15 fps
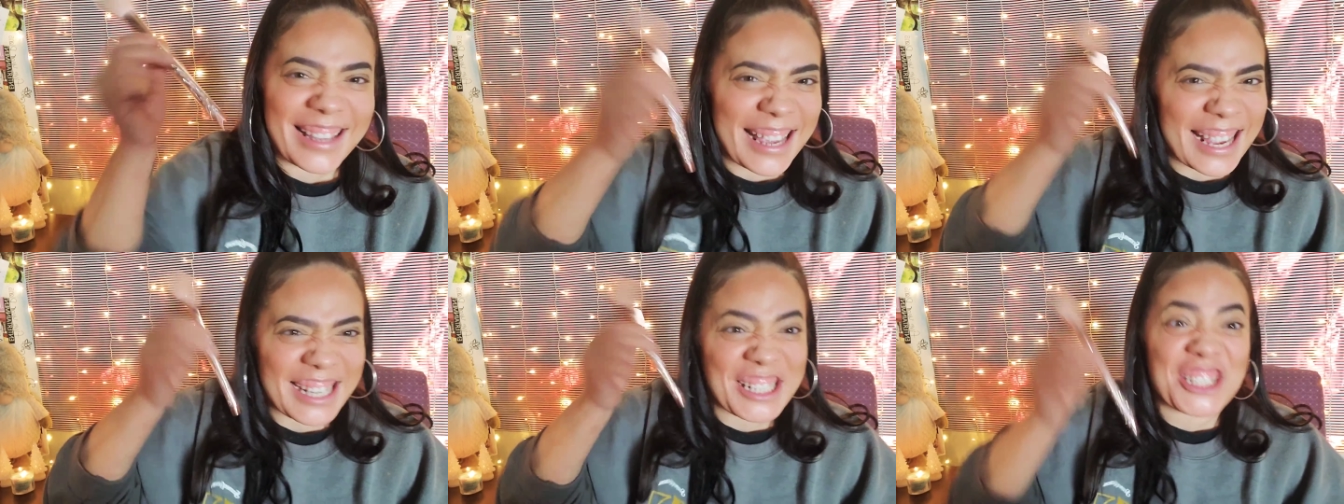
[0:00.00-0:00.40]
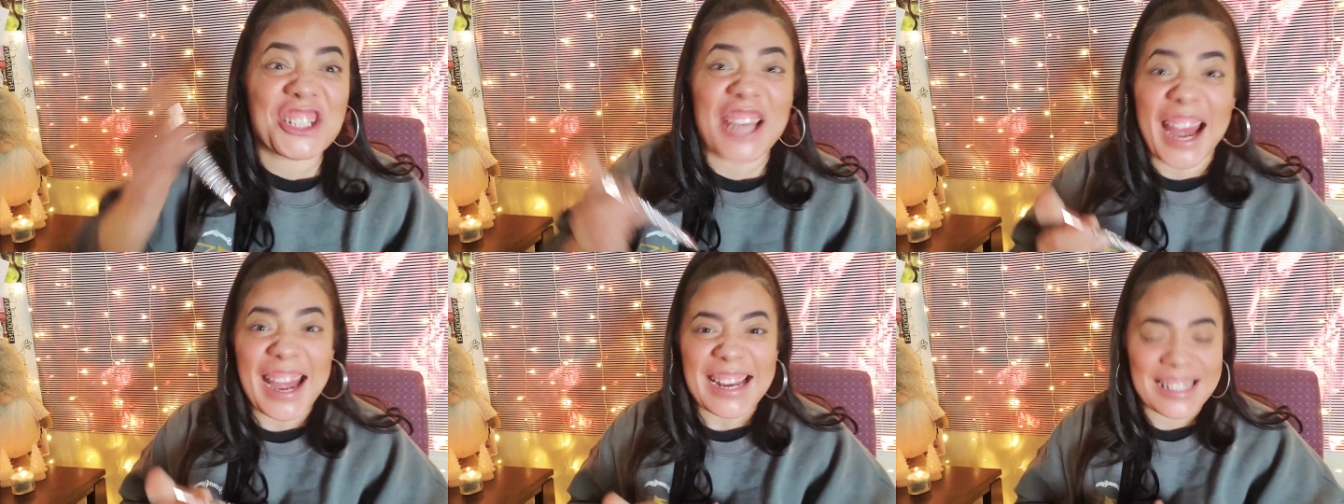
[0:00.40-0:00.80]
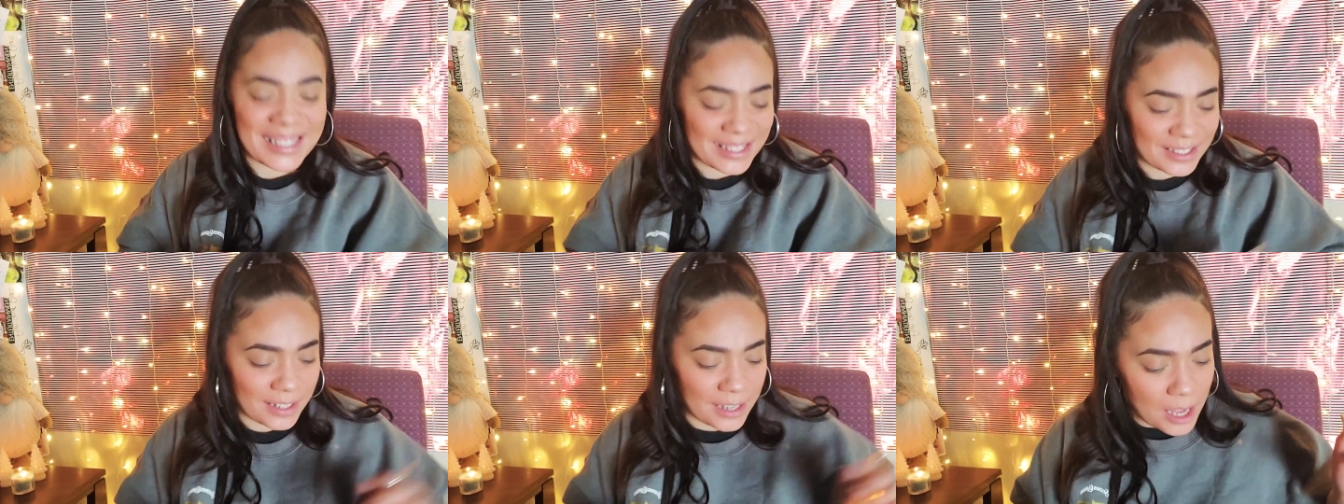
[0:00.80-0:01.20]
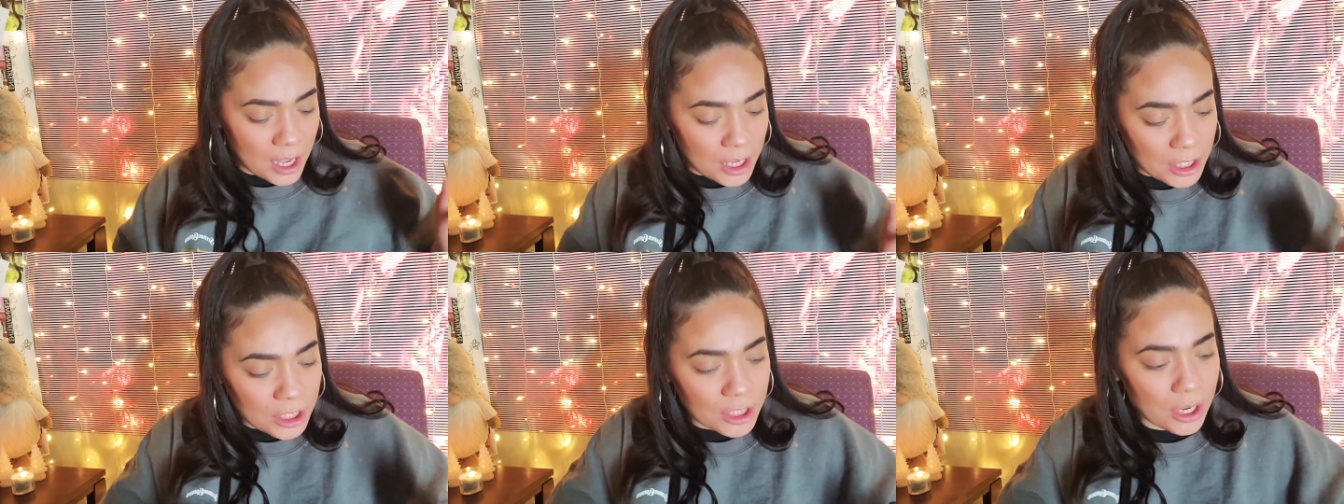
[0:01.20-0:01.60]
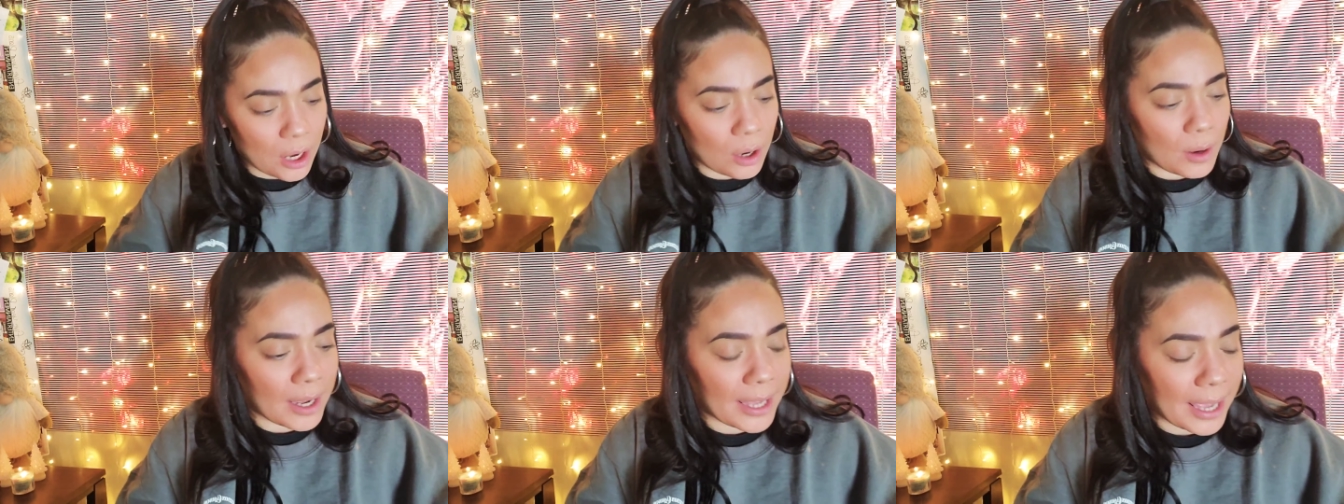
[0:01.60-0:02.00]
It shakes.
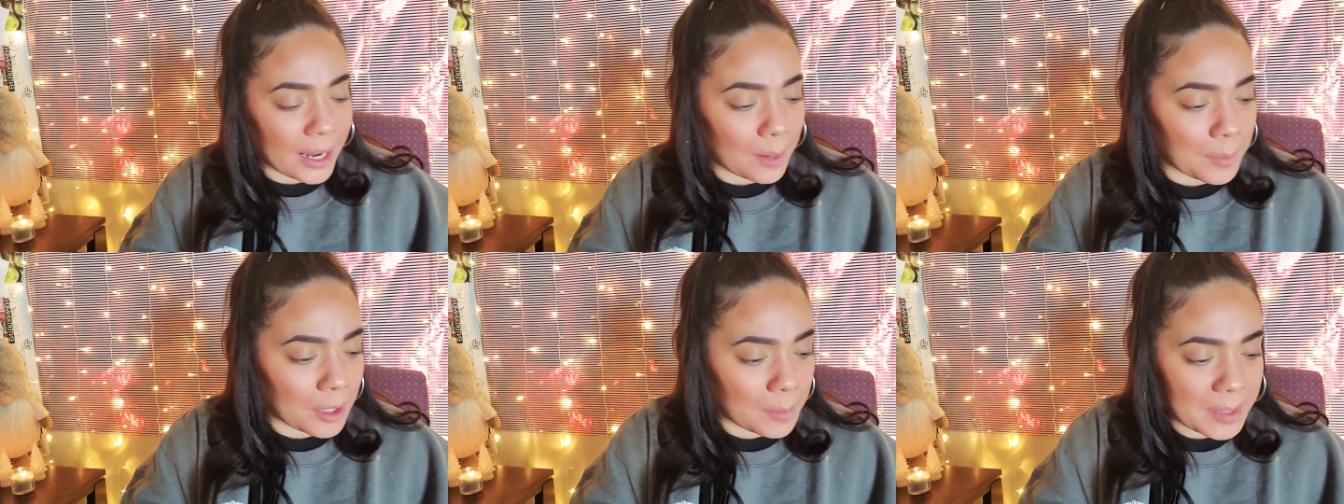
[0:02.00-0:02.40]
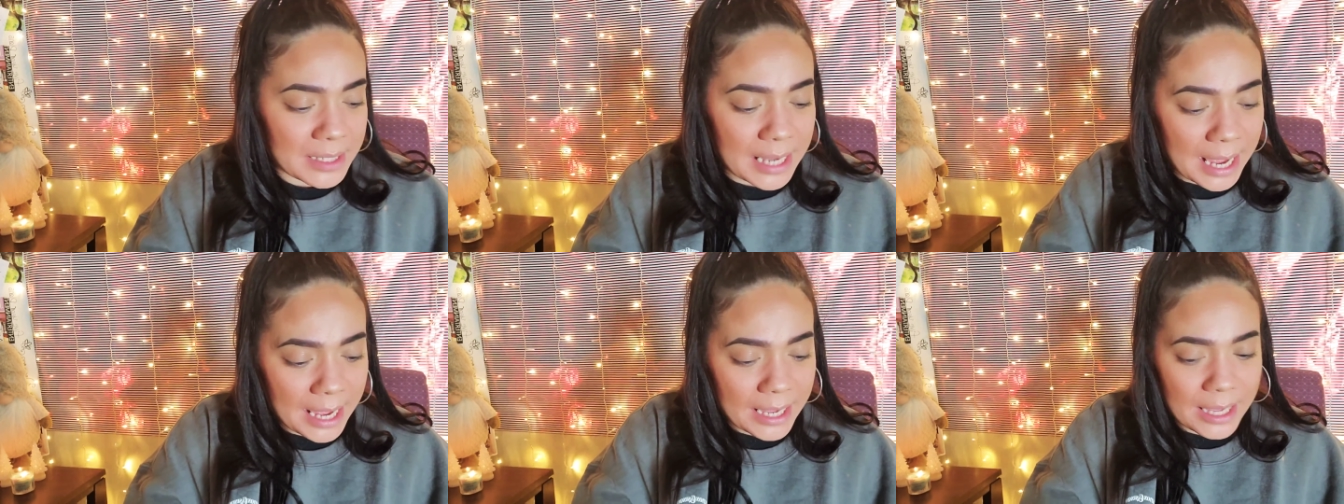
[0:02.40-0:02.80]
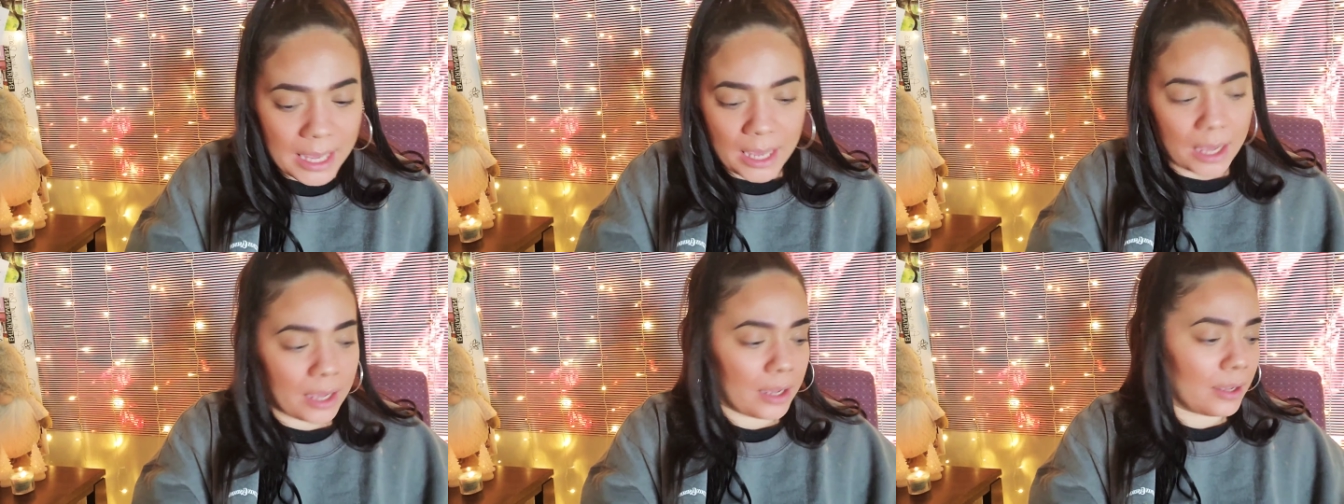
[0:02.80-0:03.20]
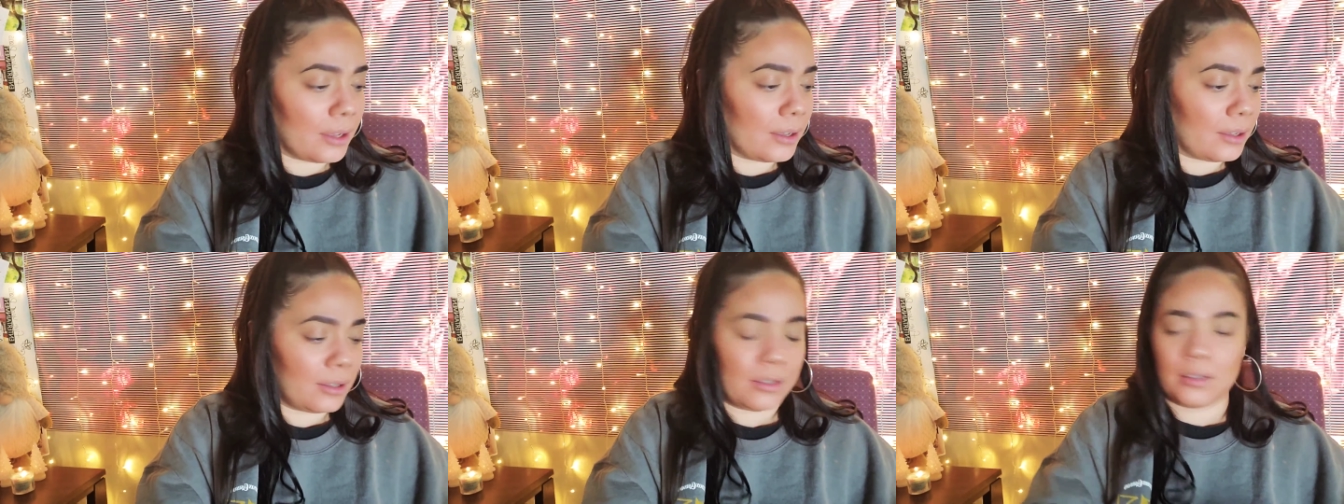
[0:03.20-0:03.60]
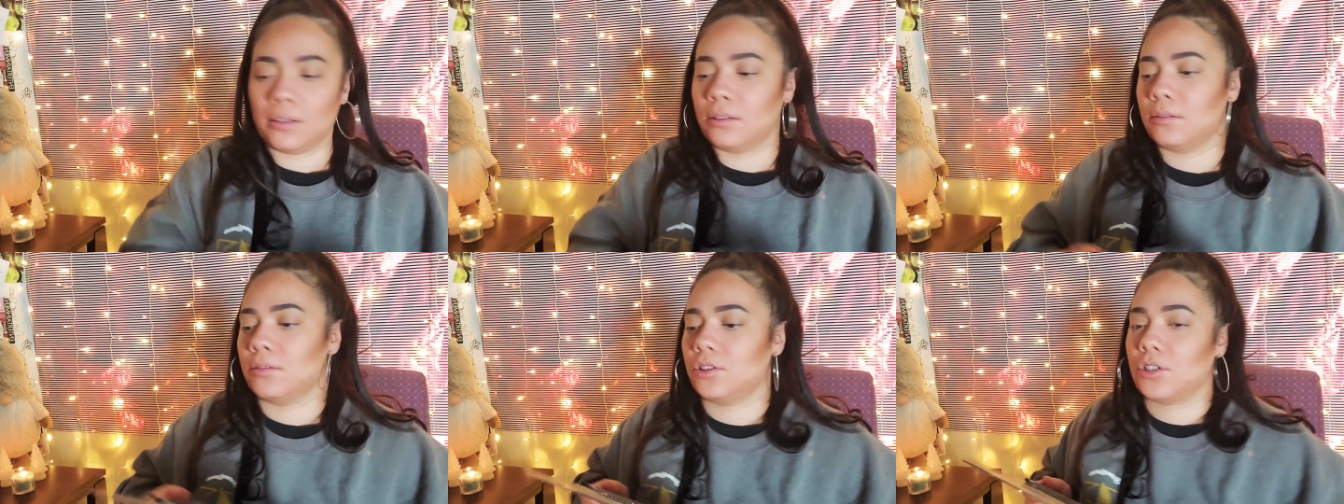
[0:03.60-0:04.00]
So again, I'm going to be taking,
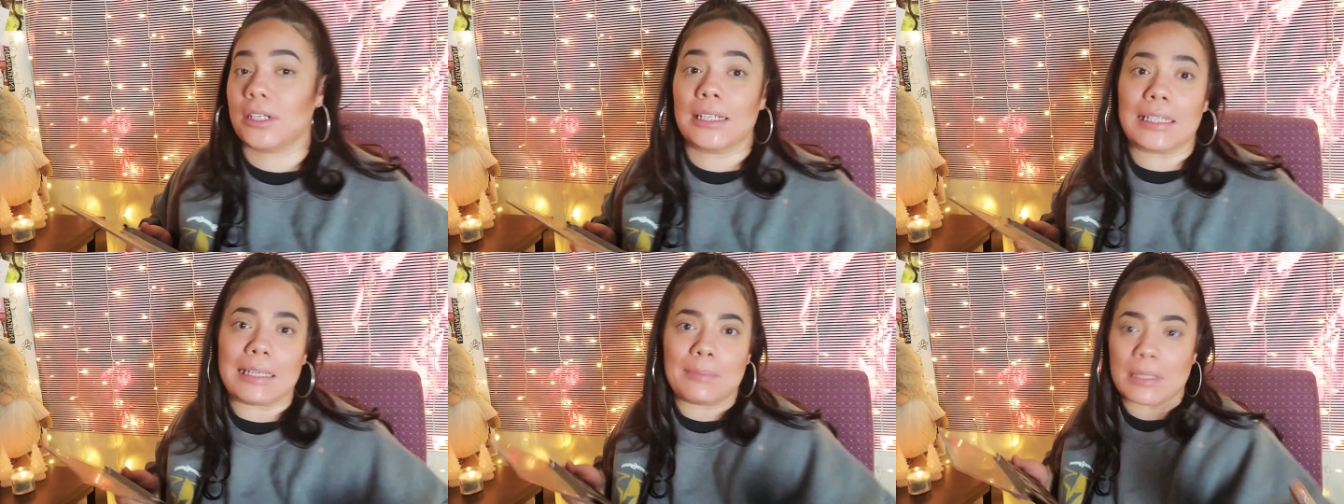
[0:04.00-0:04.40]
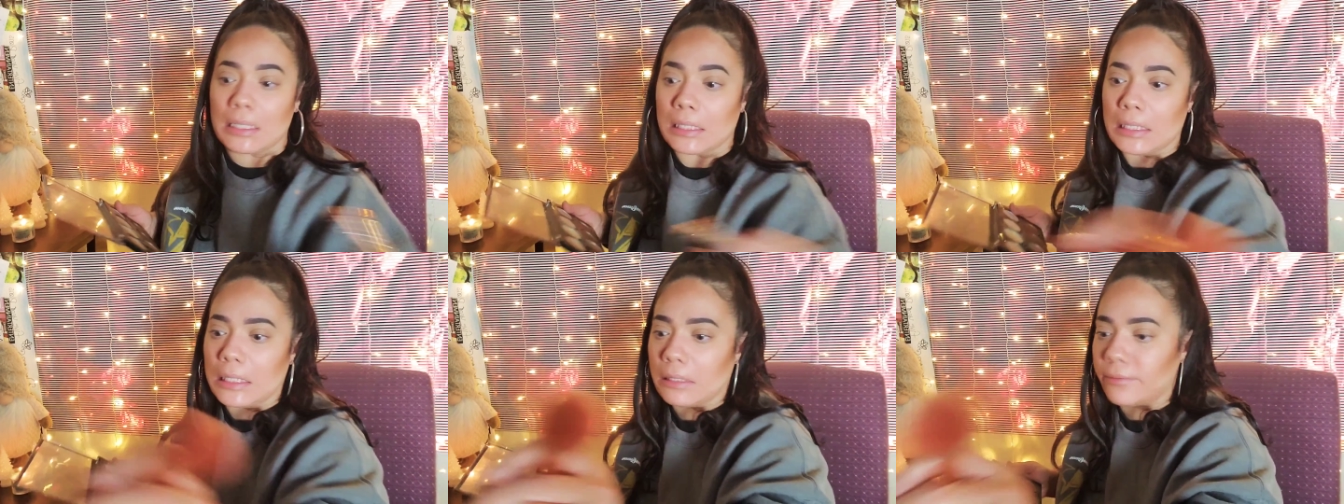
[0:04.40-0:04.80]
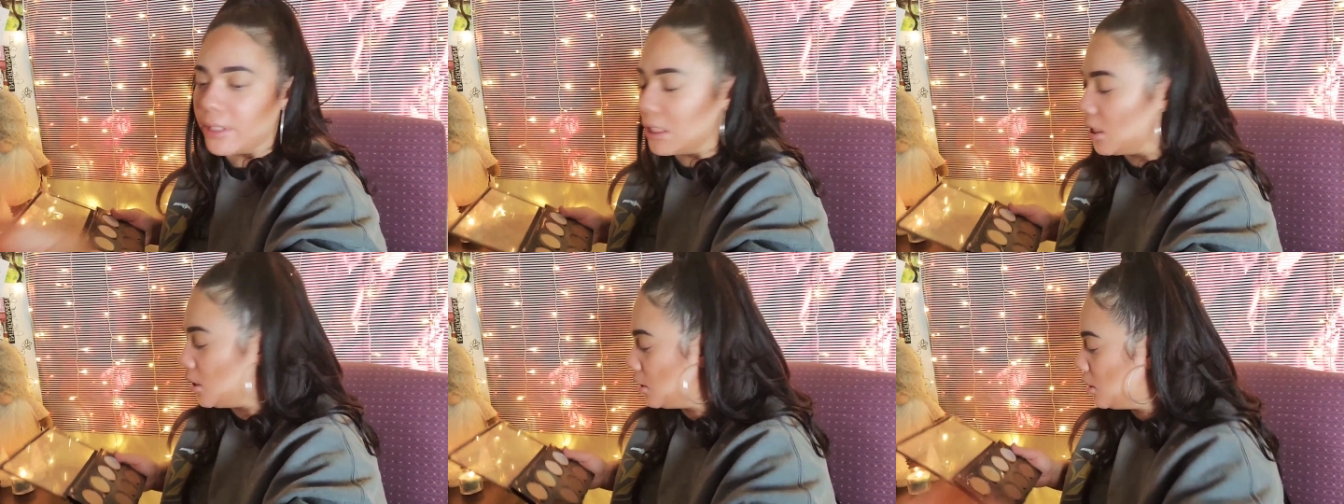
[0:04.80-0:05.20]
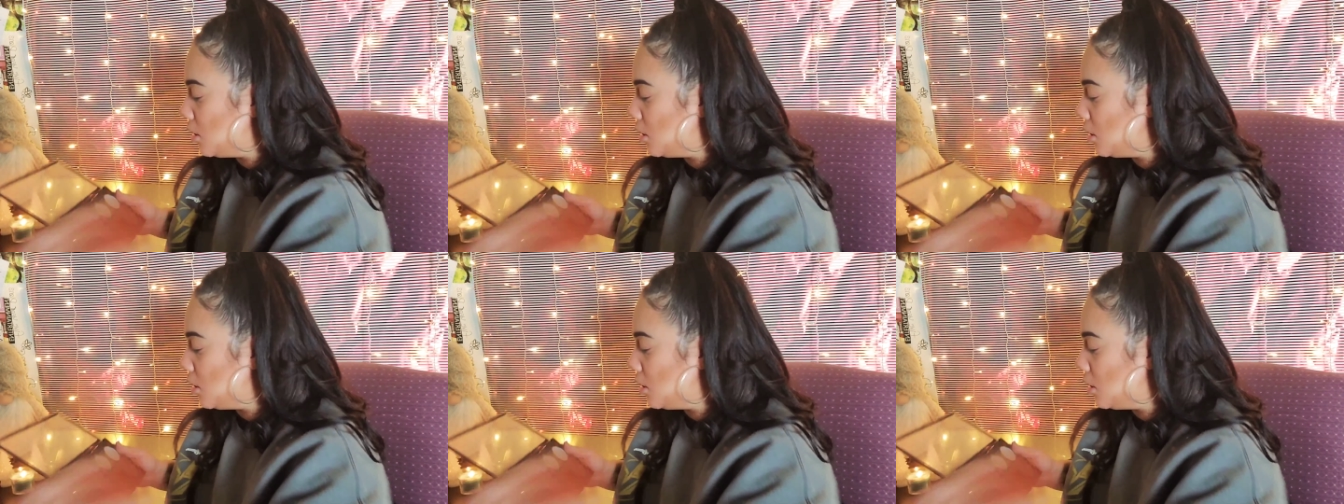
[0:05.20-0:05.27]
try and keep it neat, right?